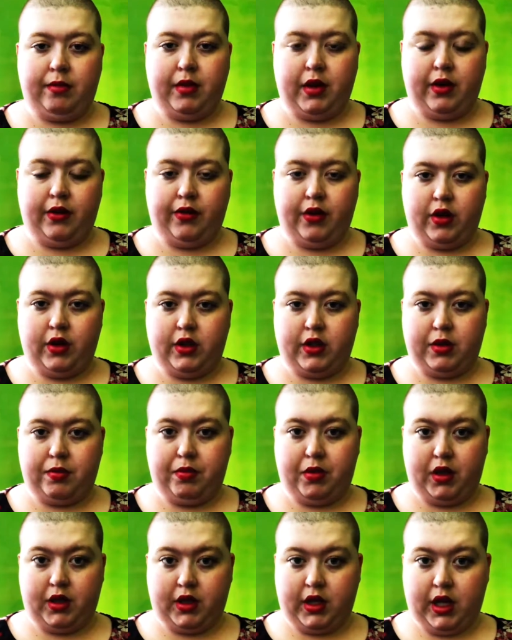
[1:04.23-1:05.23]
my first
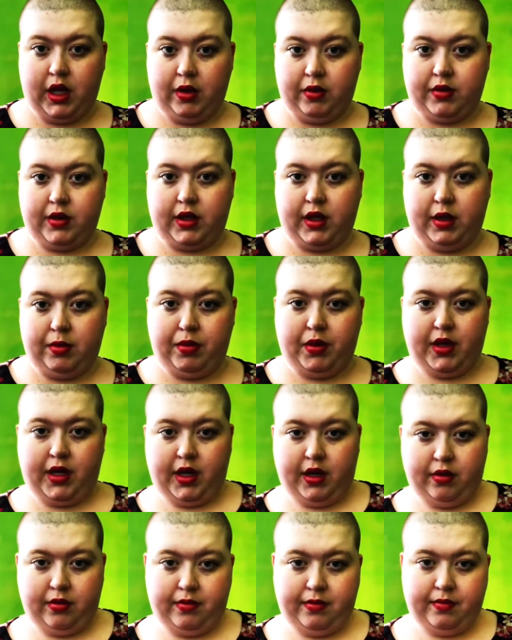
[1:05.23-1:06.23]
book that I was going to put
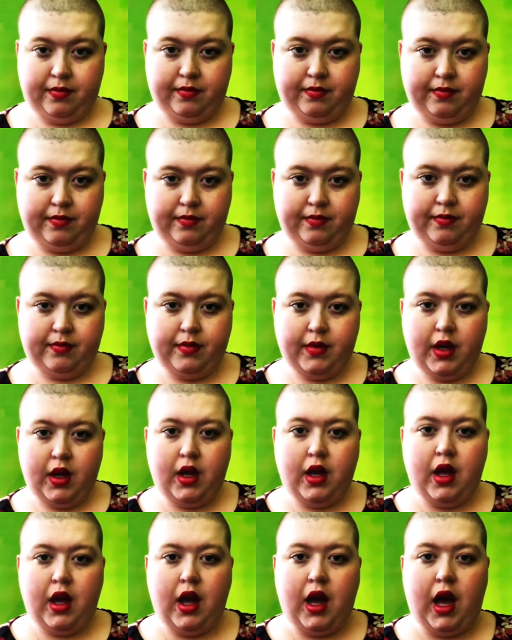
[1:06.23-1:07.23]
out,
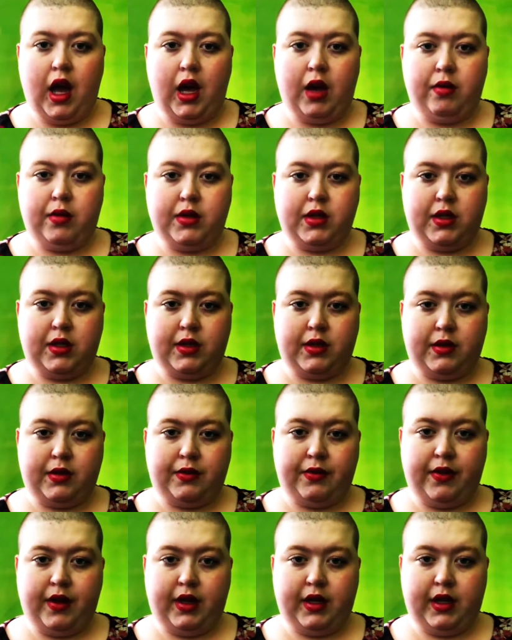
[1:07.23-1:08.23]
I was
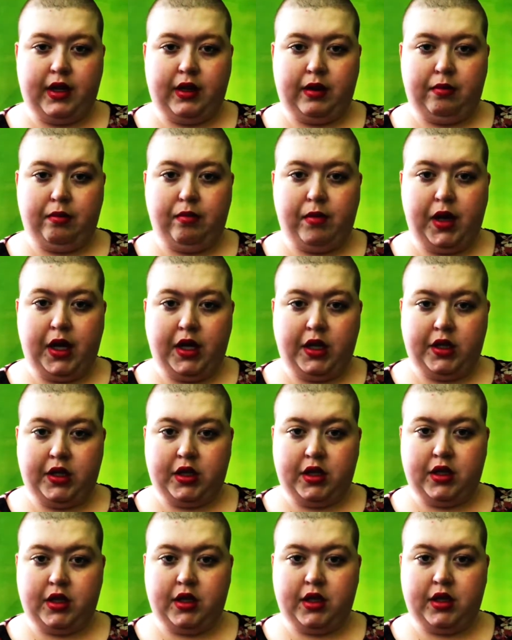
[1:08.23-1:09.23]
fighting
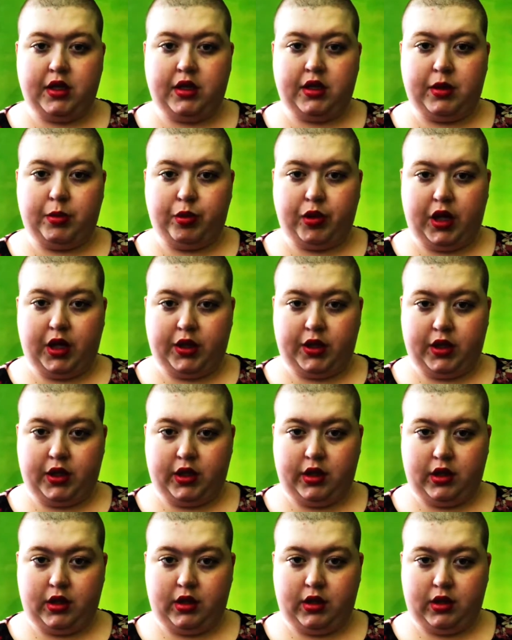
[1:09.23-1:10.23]
major
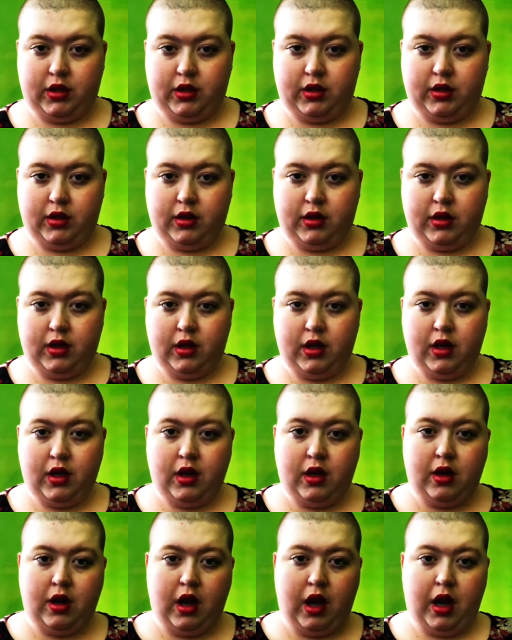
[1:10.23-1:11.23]
depression.
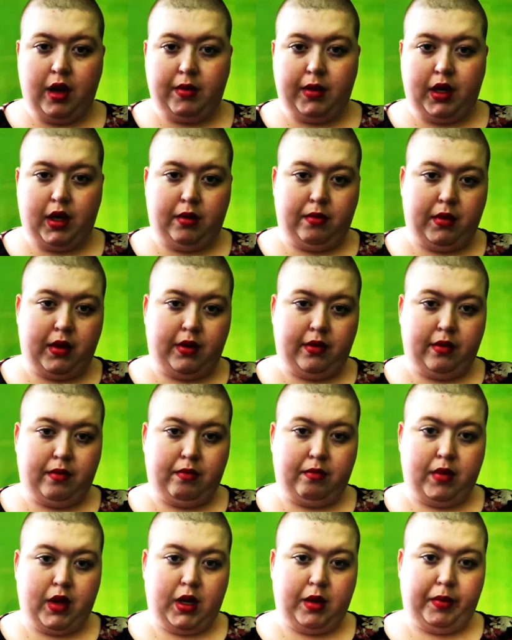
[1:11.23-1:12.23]
I mean,
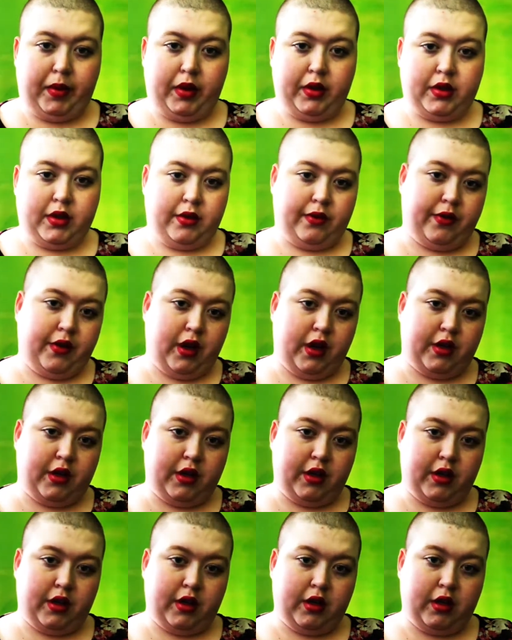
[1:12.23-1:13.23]
my abusive
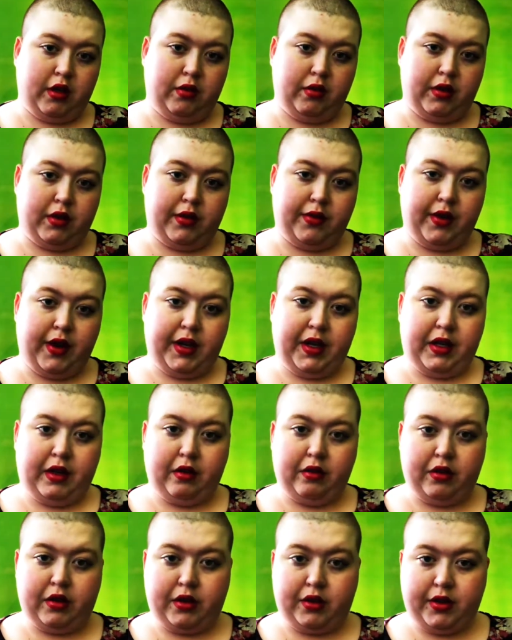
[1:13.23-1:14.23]
father was fighting a
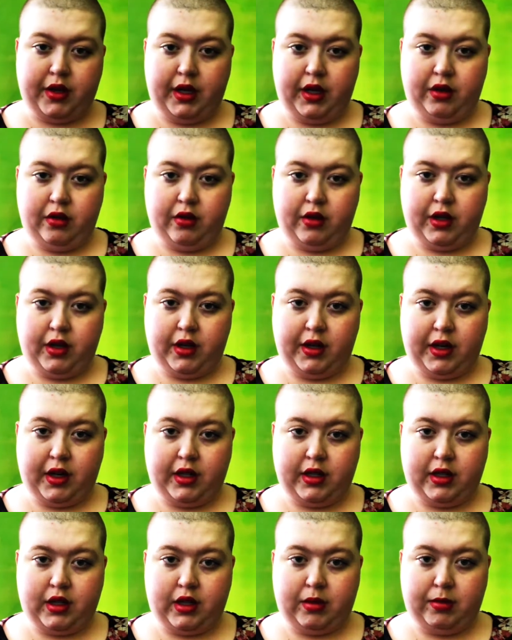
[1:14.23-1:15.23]
restraining order
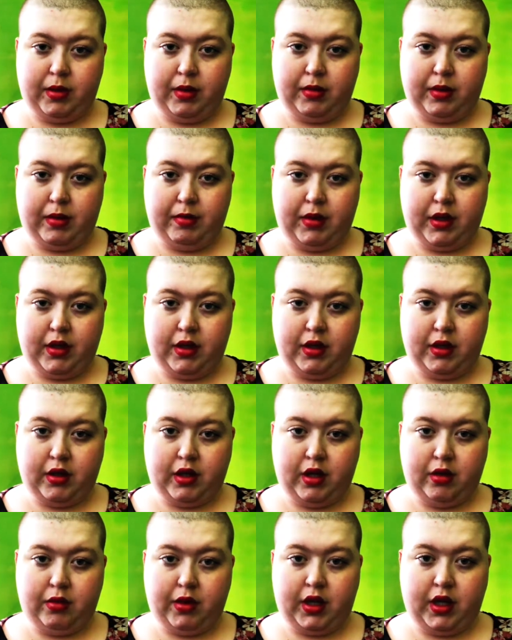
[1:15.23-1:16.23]
against me and my mother
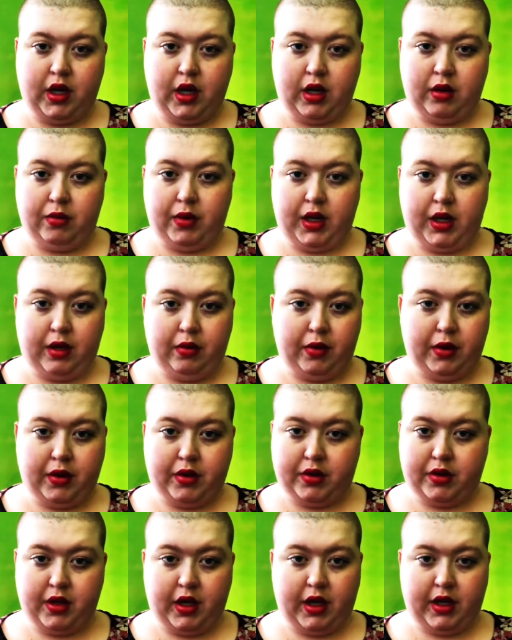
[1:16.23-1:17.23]
that we got. We were
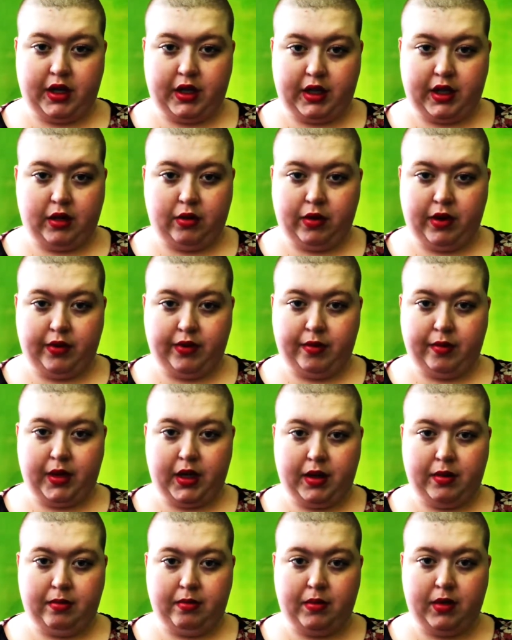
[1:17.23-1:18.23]
trying to get away from
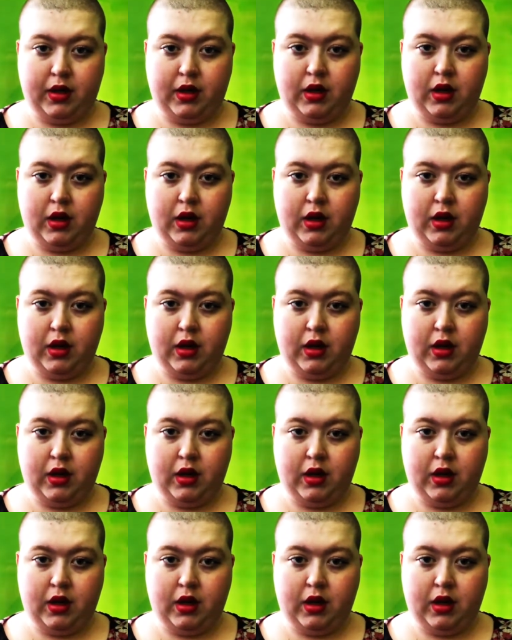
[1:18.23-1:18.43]
him.